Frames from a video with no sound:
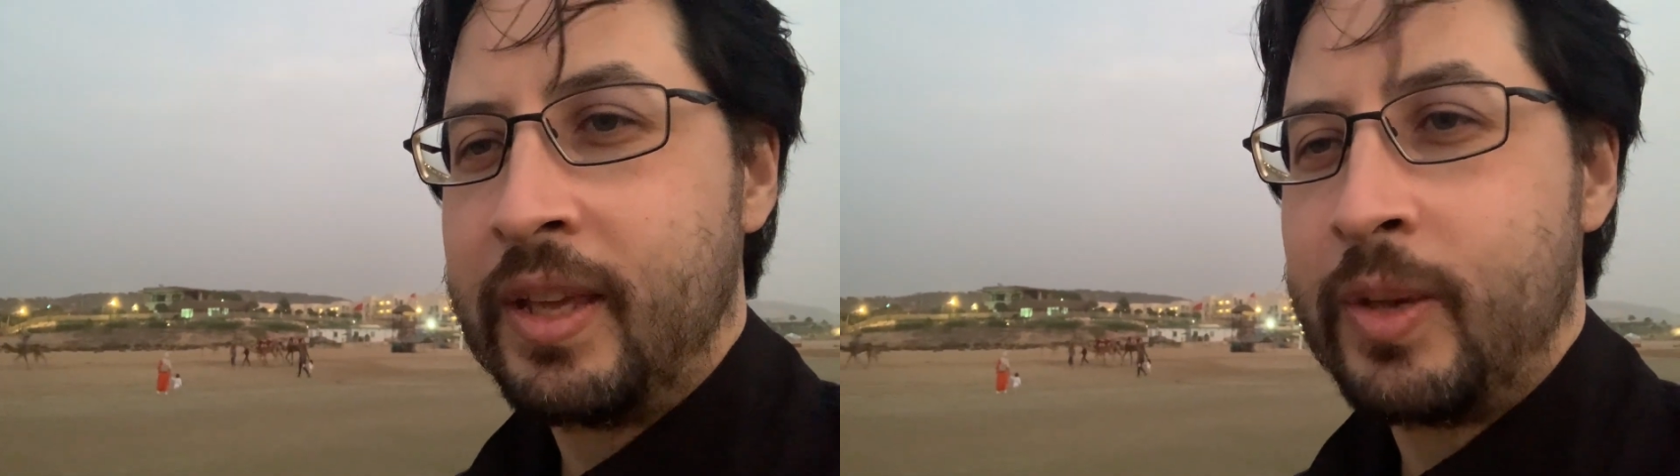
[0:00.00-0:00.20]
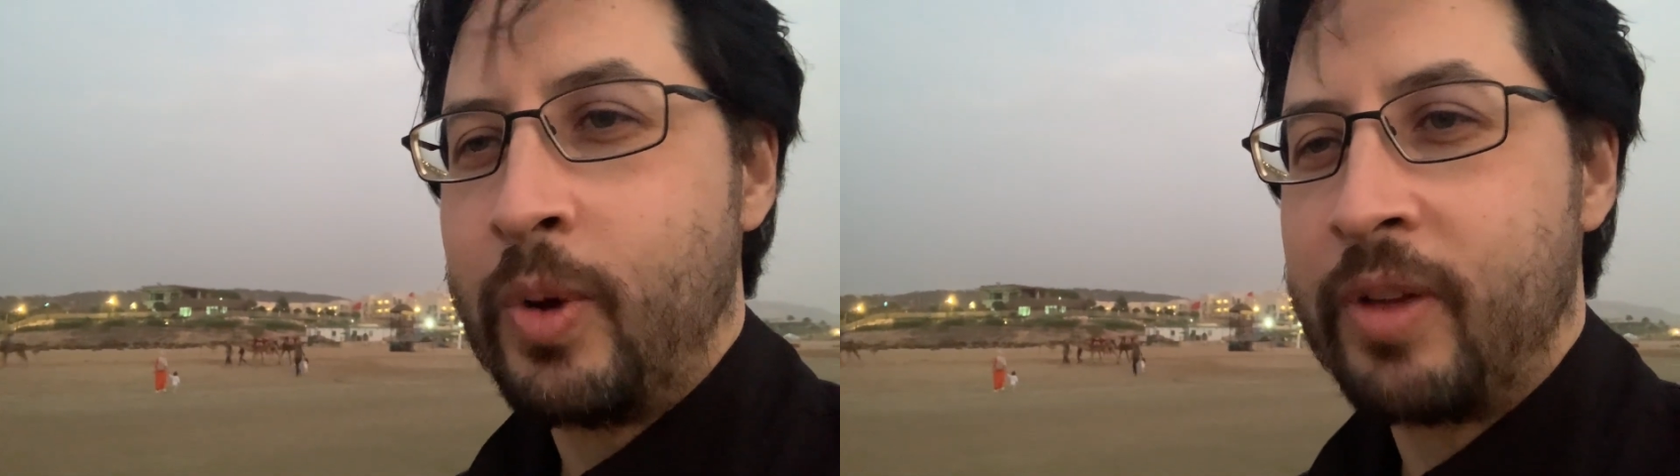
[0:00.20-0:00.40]

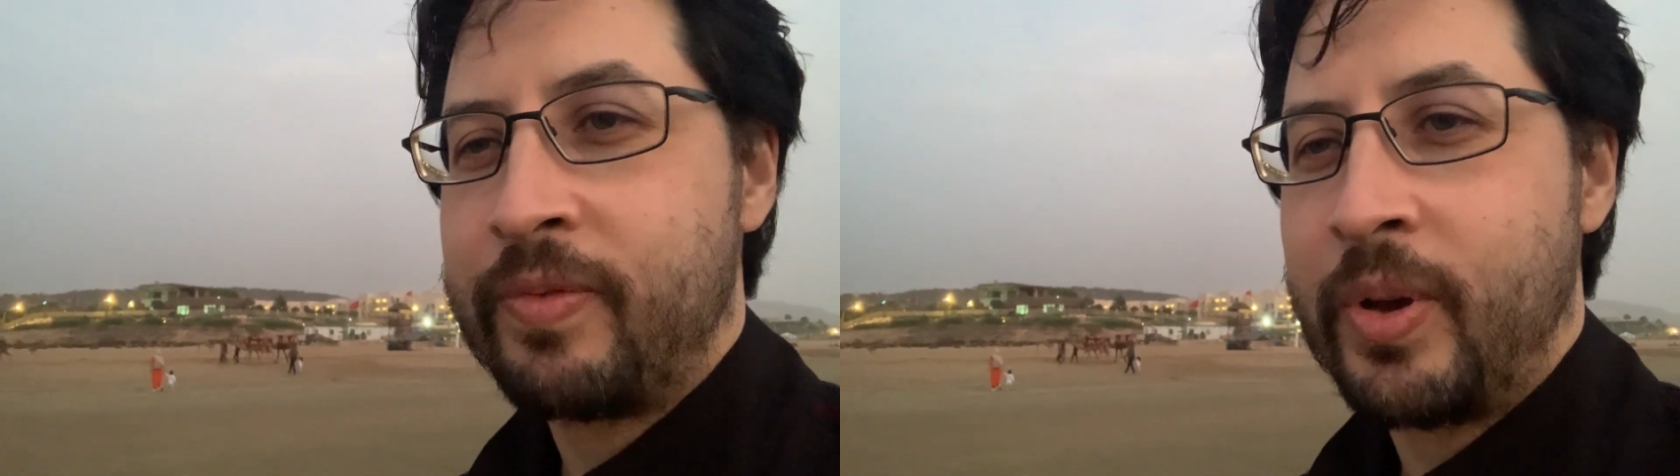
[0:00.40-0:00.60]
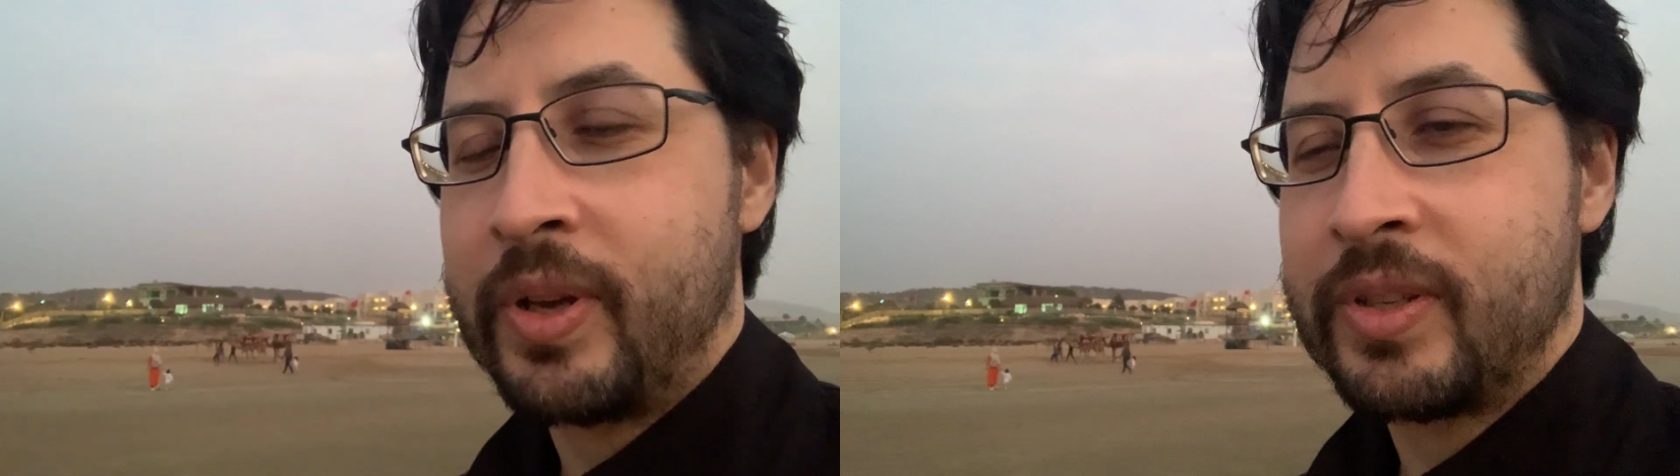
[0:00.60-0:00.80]
You want
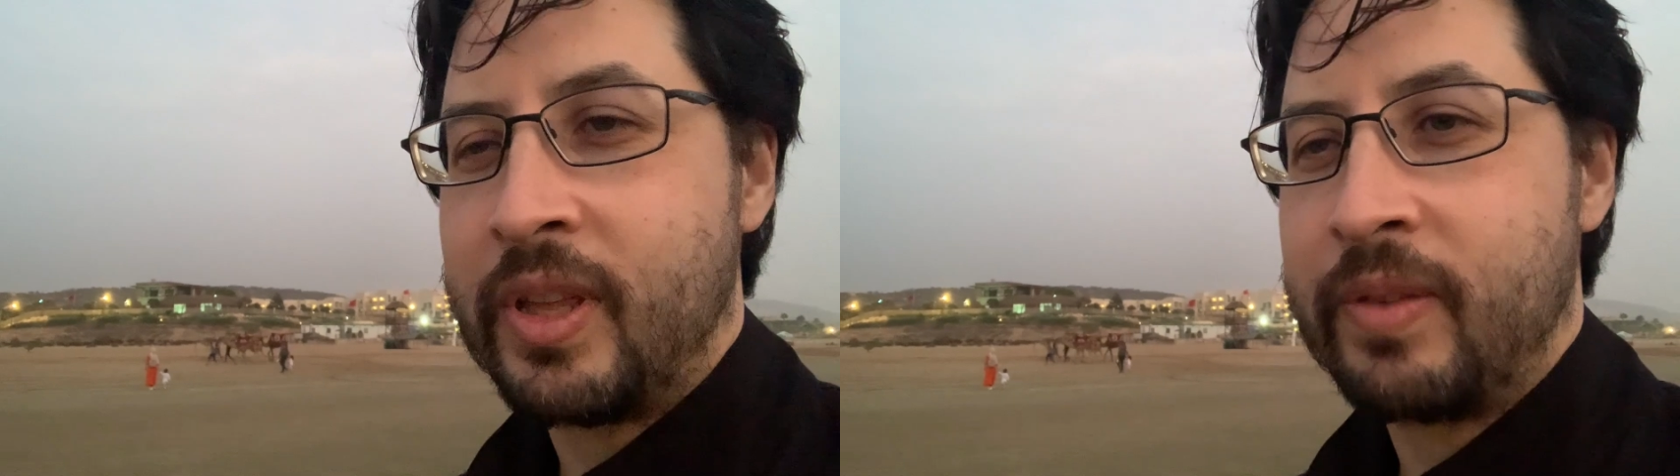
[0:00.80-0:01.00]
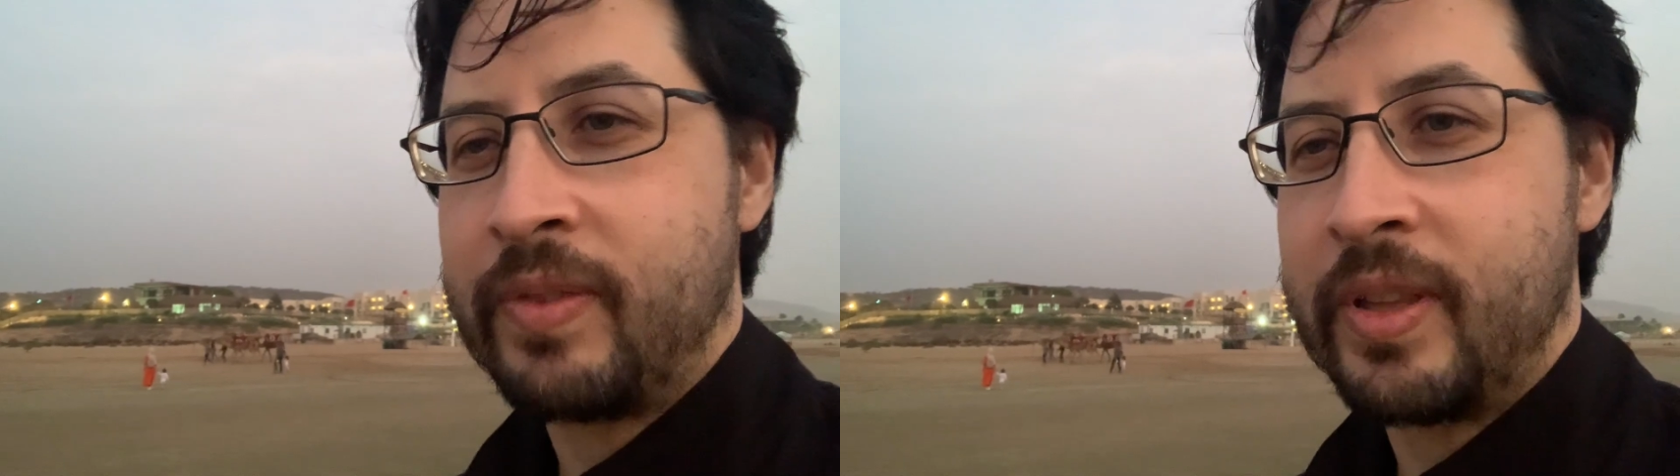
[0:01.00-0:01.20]
to focus
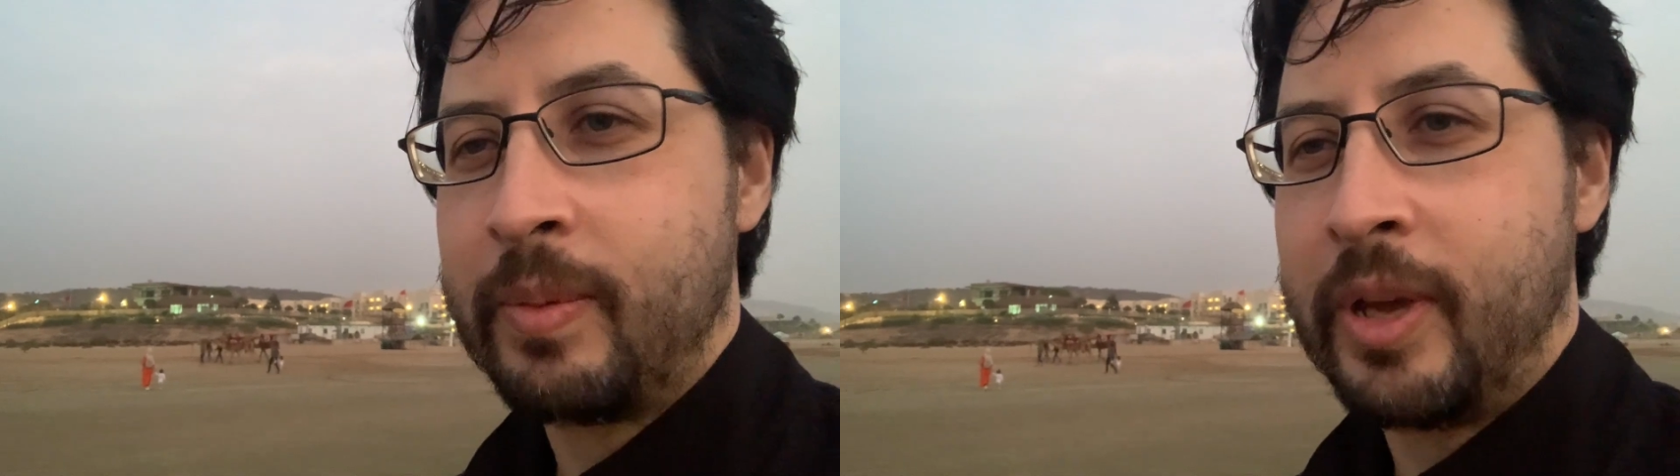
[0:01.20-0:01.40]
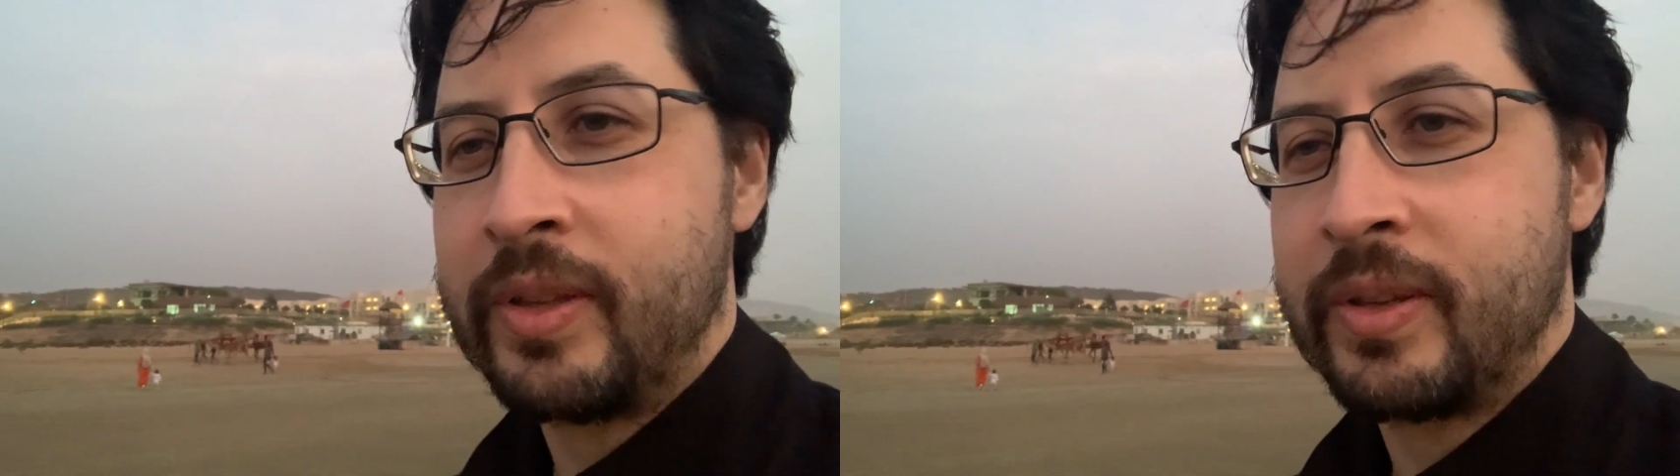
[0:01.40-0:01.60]
on the
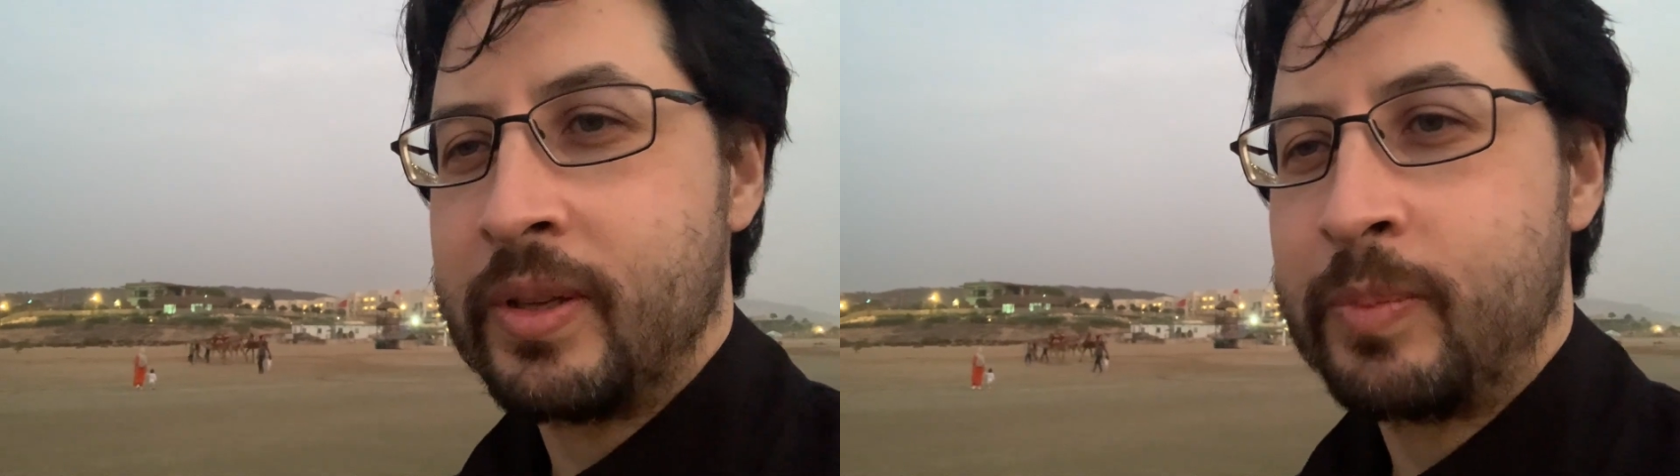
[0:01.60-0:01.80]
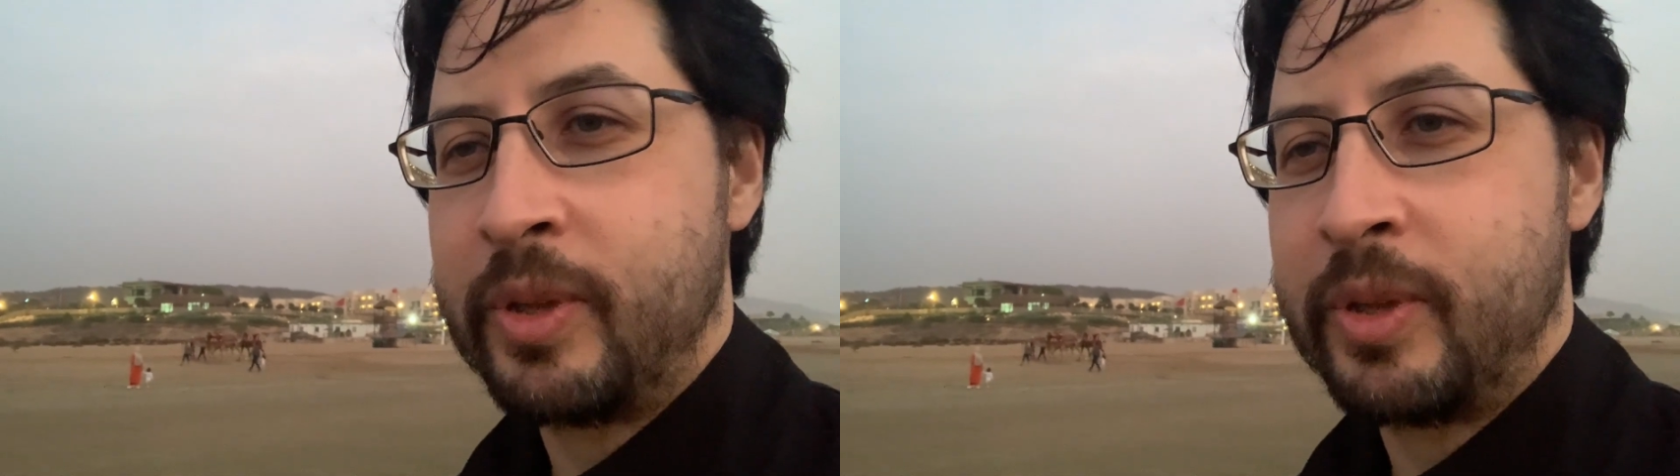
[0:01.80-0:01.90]
fundamentals,